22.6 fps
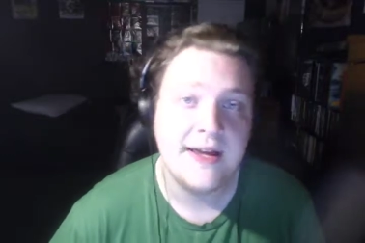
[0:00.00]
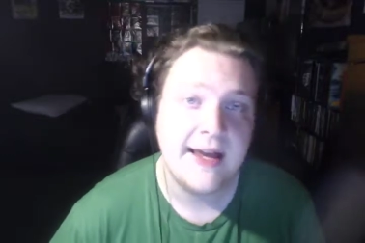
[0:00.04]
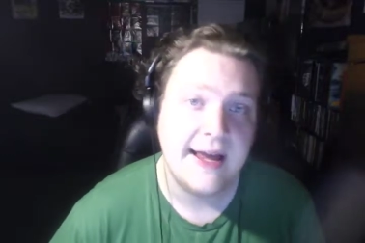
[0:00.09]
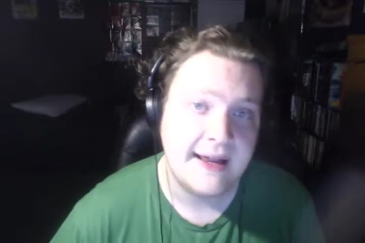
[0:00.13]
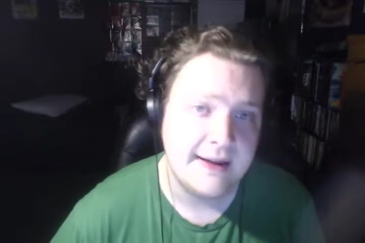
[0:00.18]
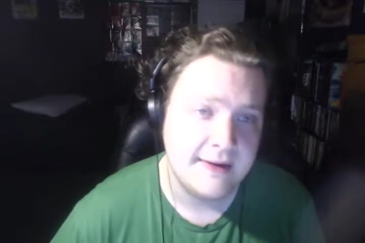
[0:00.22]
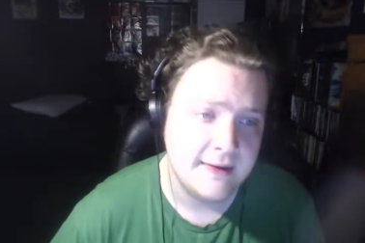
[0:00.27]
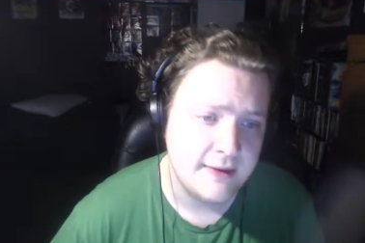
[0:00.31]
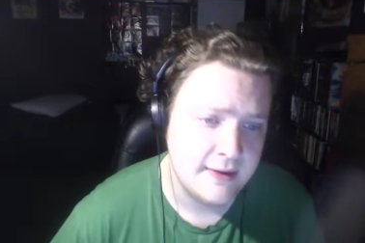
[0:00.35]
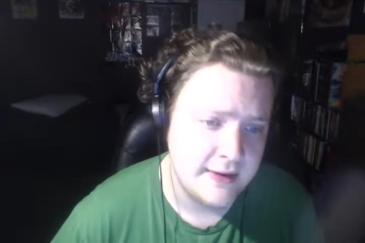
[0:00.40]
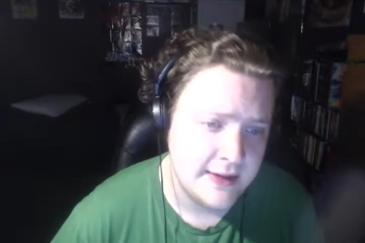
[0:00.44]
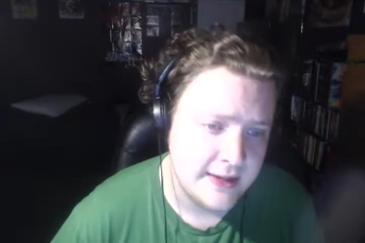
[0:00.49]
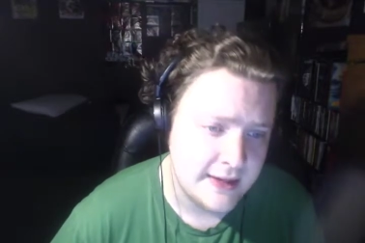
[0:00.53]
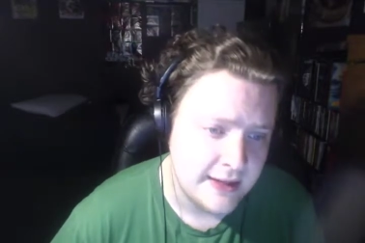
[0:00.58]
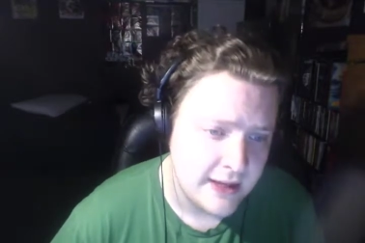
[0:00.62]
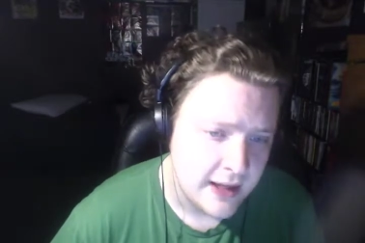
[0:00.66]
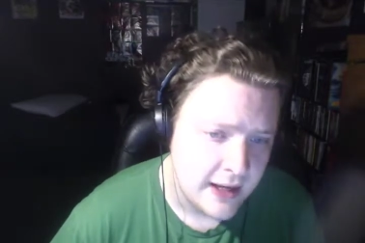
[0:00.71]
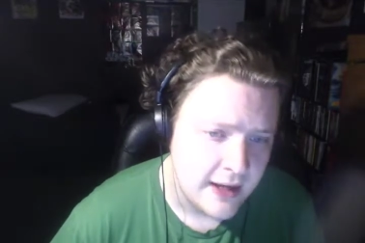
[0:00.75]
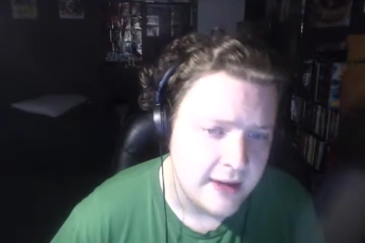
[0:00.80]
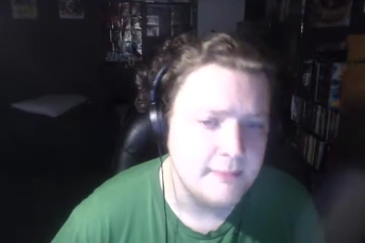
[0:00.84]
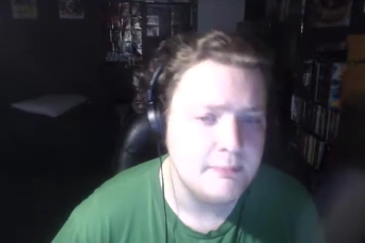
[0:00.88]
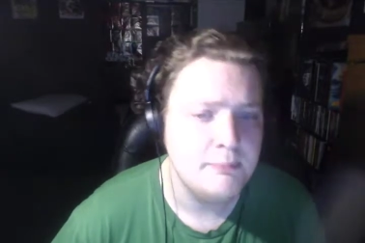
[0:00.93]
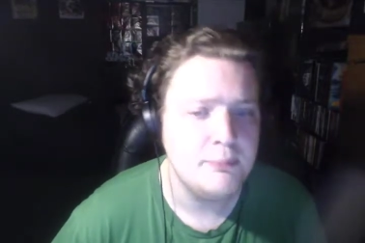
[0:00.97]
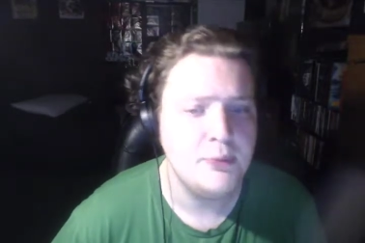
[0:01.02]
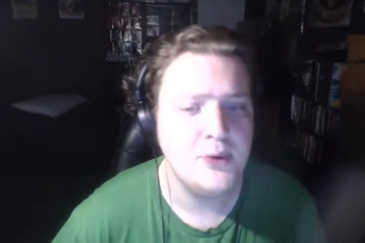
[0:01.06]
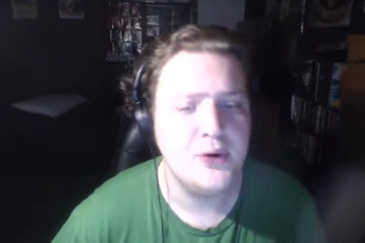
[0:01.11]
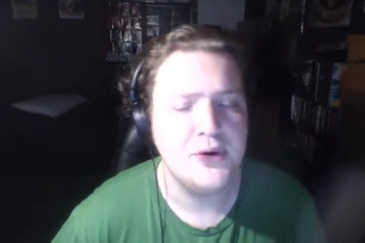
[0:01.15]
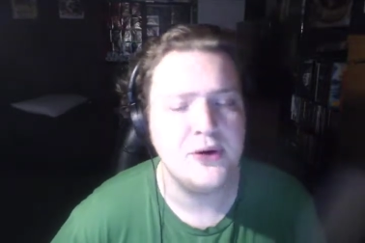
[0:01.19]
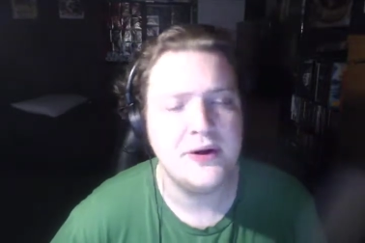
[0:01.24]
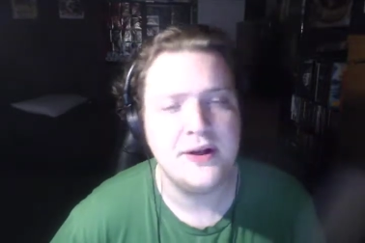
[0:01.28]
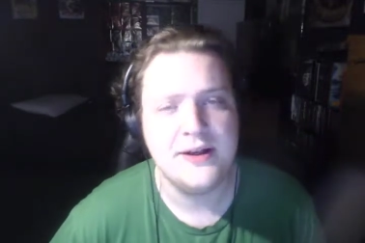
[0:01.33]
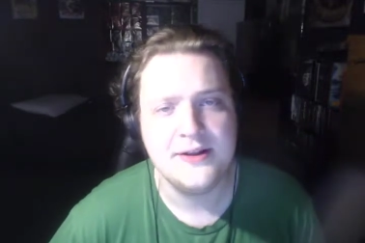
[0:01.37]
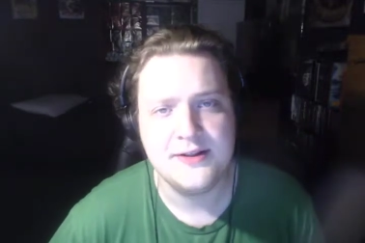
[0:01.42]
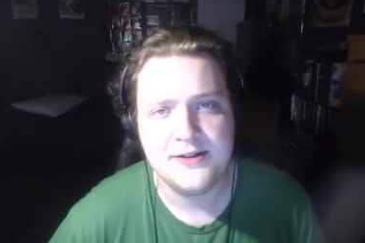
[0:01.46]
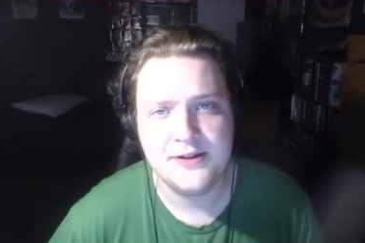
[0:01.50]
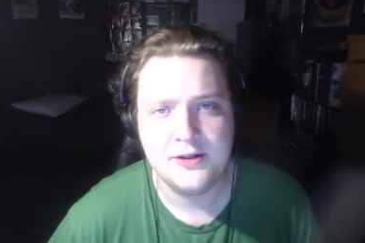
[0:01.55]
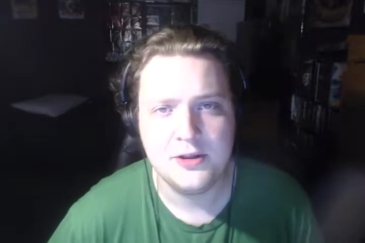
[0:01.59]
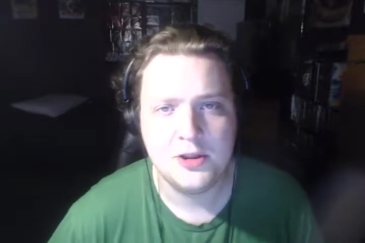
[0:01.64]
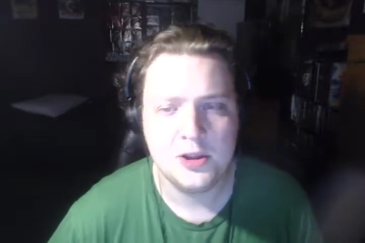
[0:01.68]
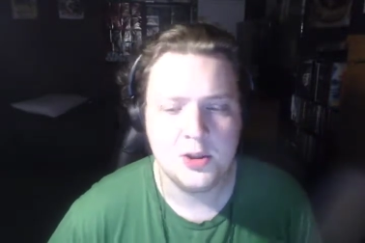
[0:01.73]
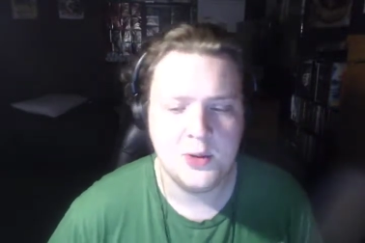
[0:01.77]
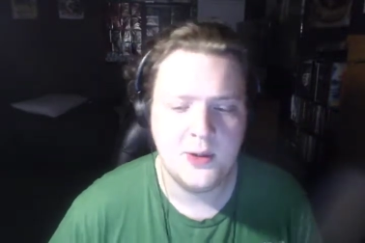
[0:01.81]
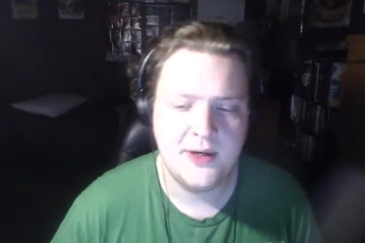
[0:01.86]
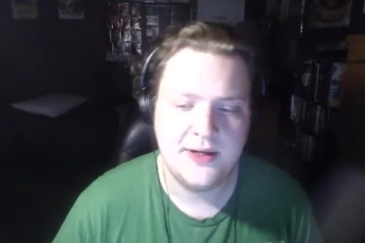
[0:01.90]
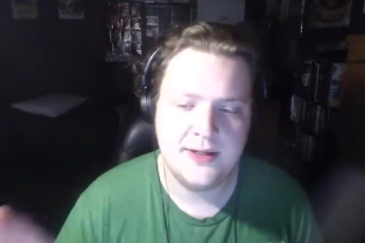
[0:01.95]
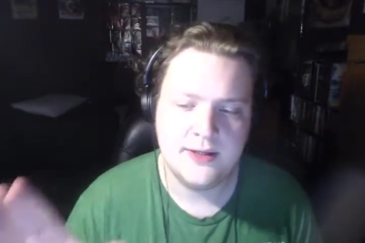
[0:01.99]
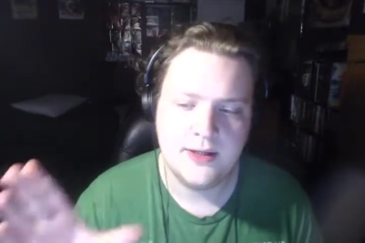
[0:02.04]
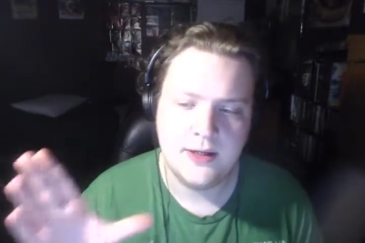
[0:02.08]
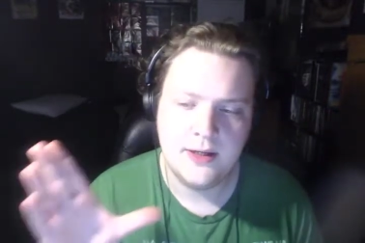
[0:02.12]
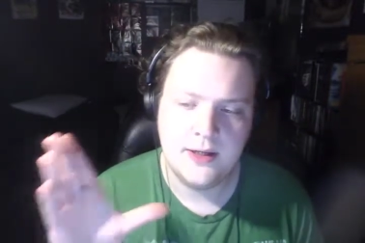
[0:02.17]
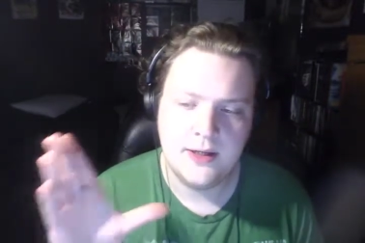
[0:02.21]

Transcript: and the book as a joint